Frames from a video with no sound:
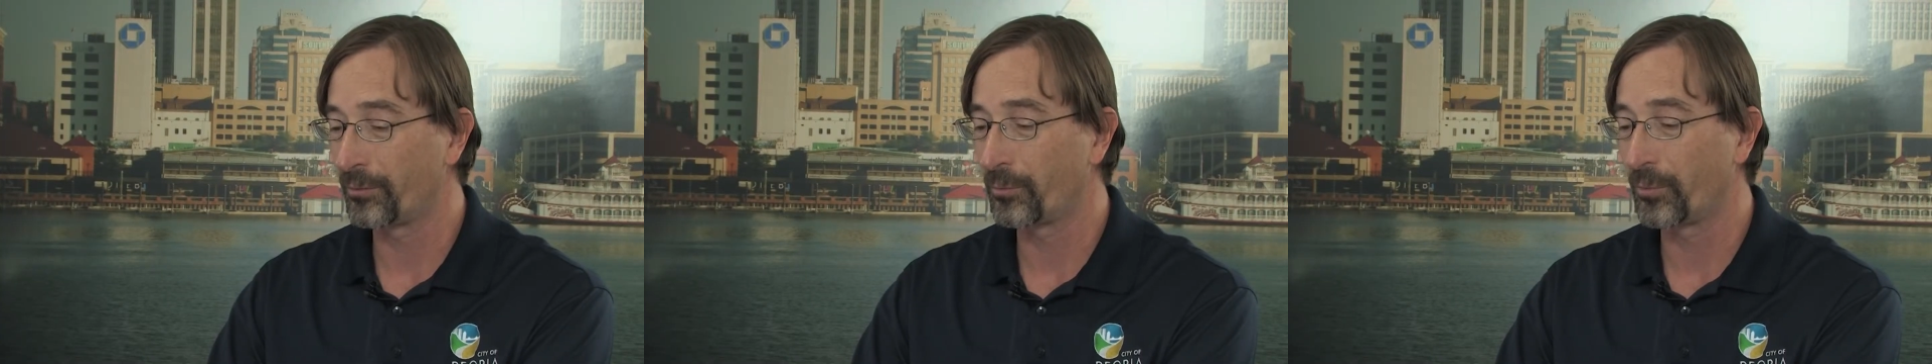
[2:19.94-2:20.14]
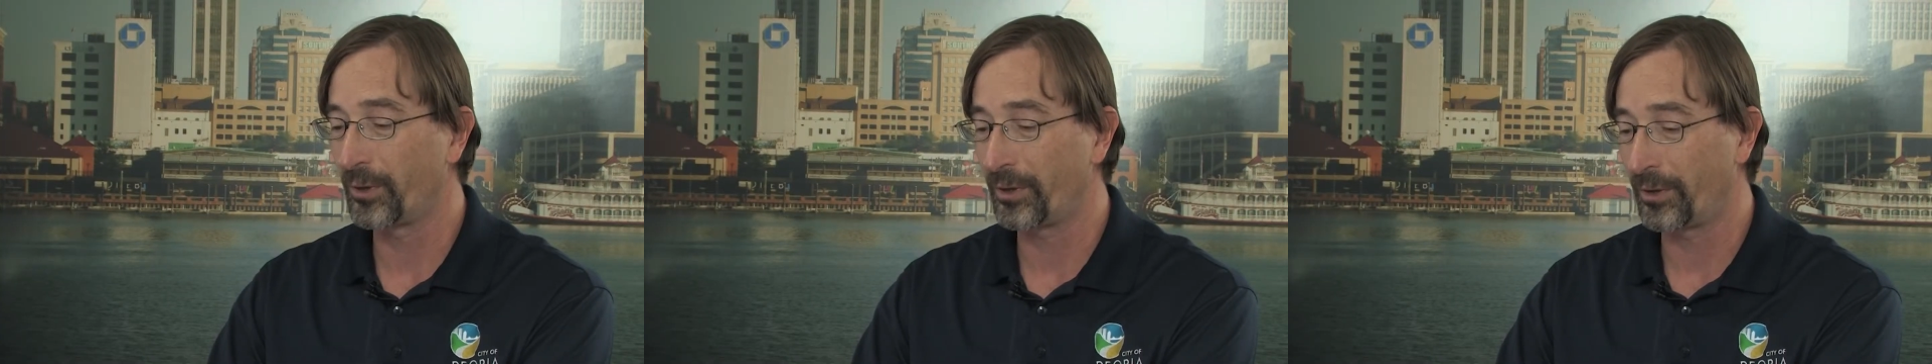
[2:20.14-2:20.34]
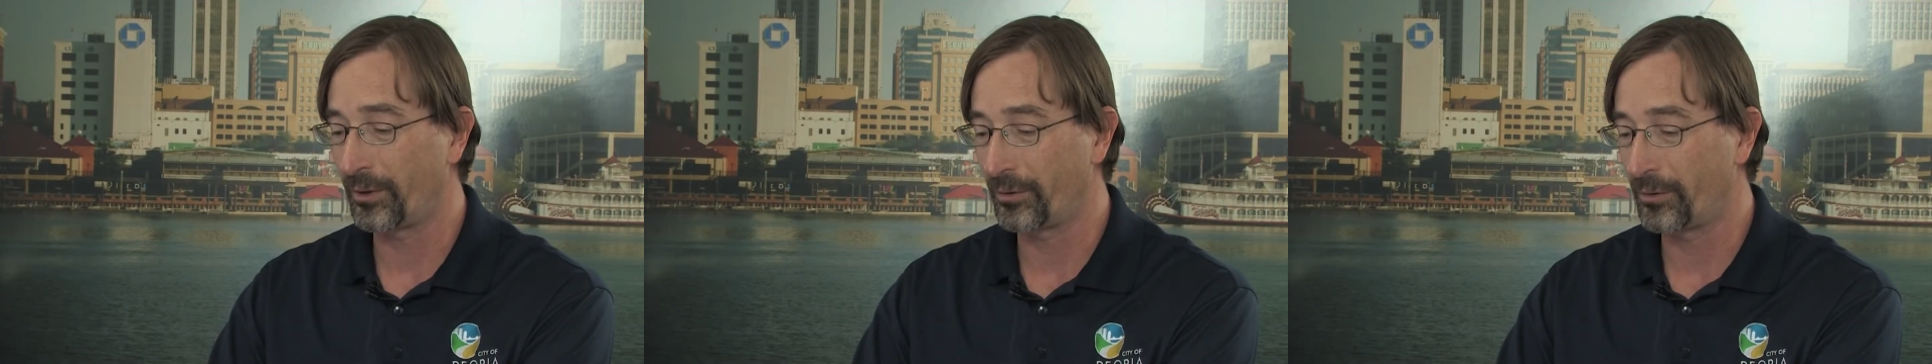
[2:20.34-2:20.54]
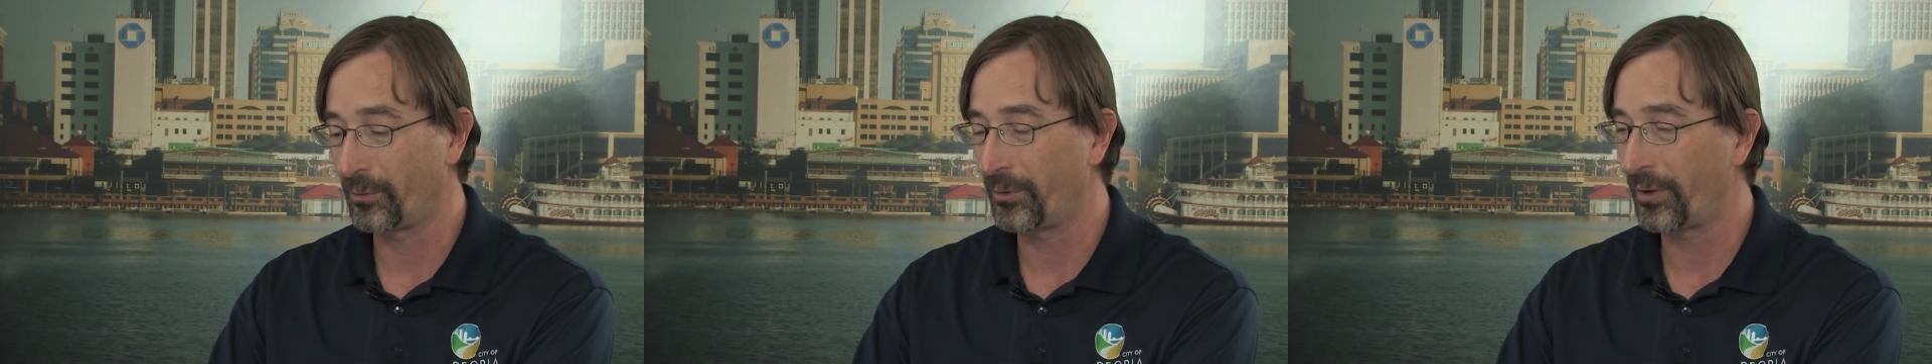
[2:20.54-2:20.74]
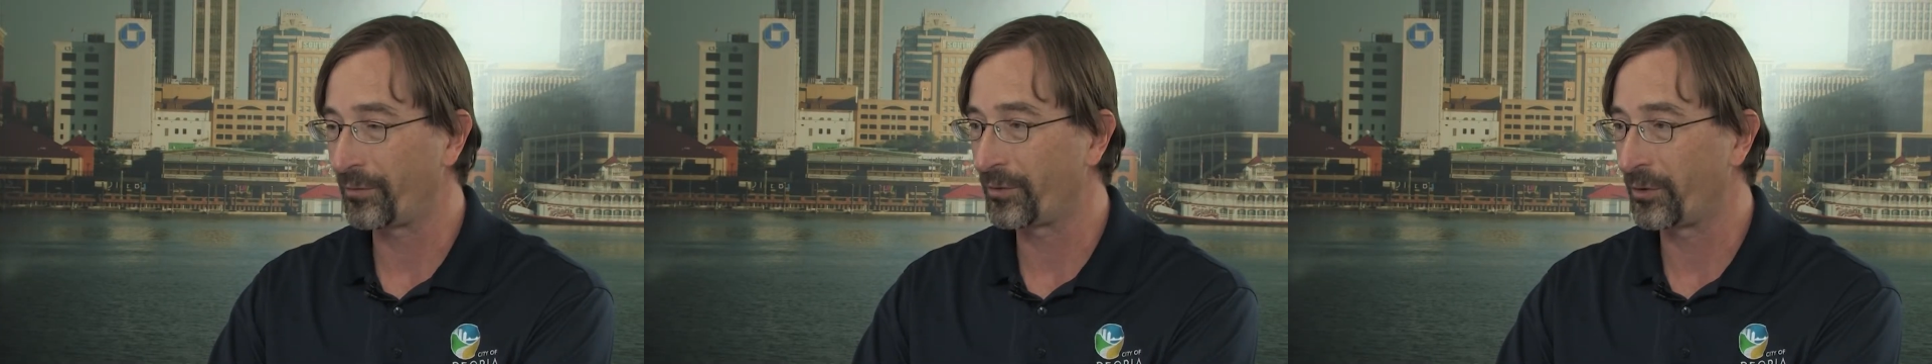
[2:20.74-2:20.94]
We
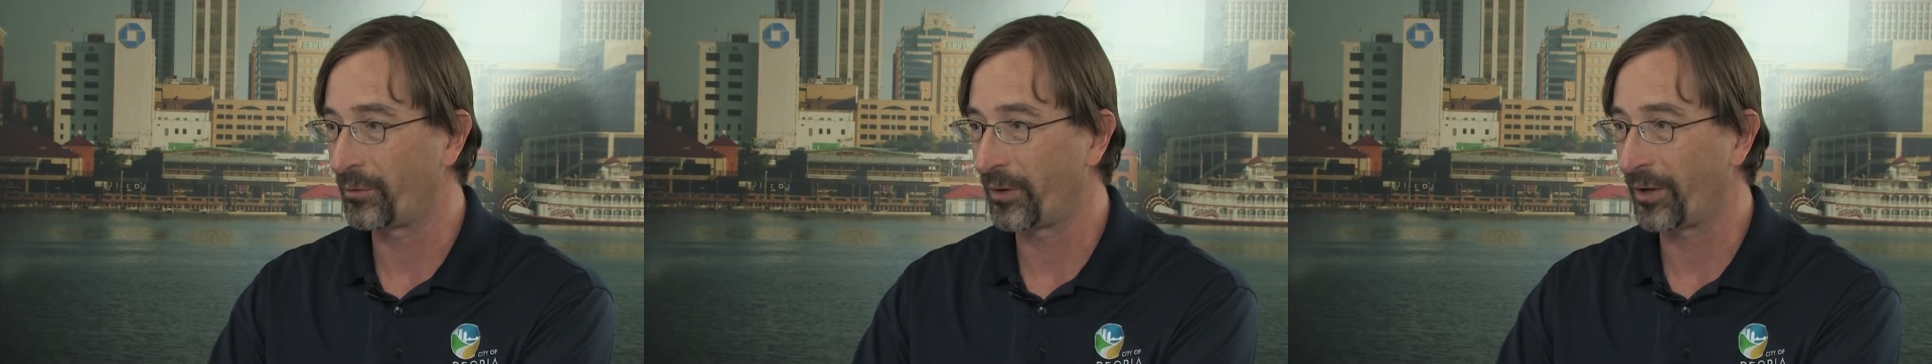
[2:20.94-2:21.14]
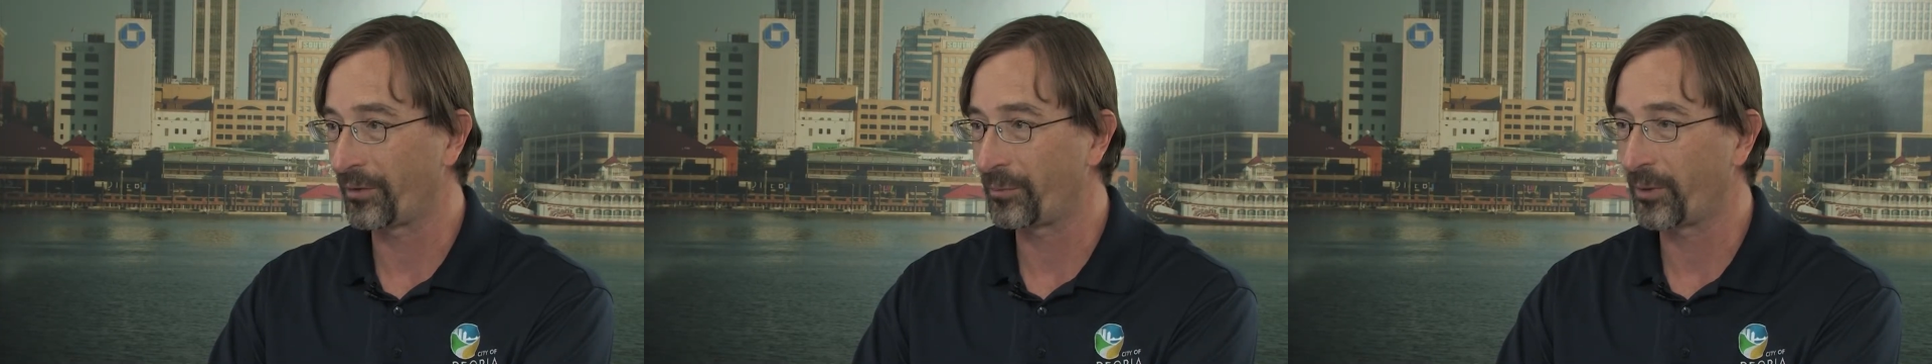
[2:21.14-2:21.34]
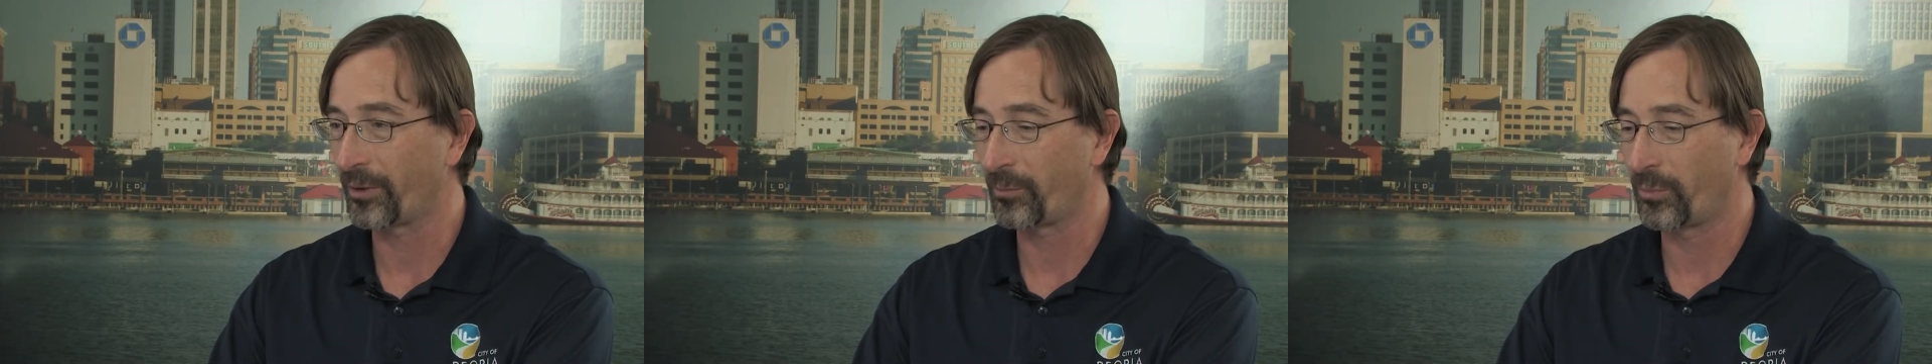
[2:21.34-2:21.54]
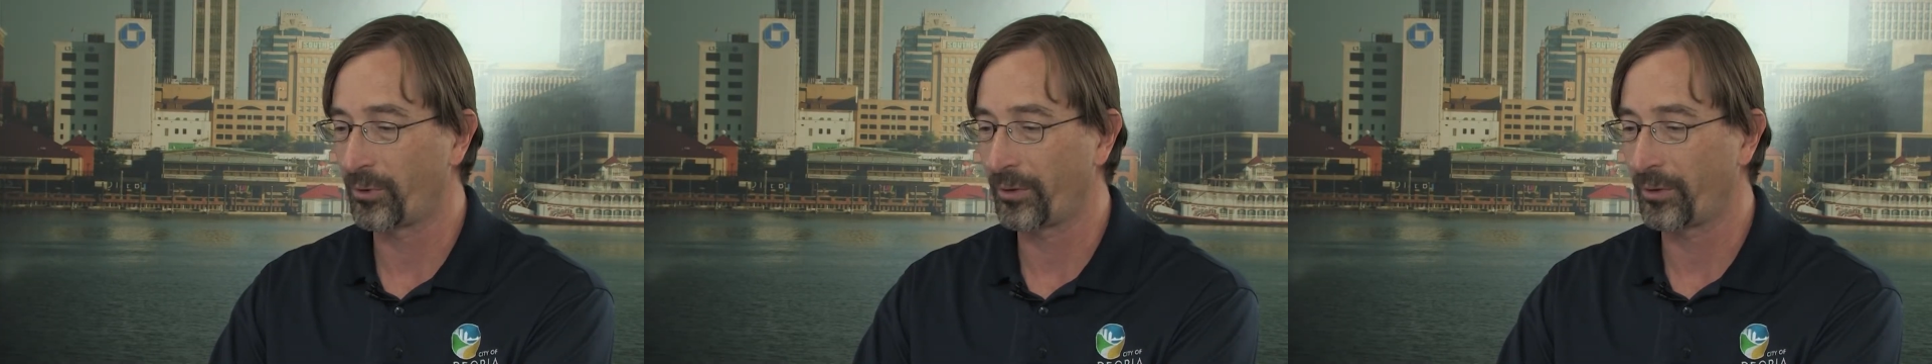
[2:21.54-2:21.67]
do have a new aspect.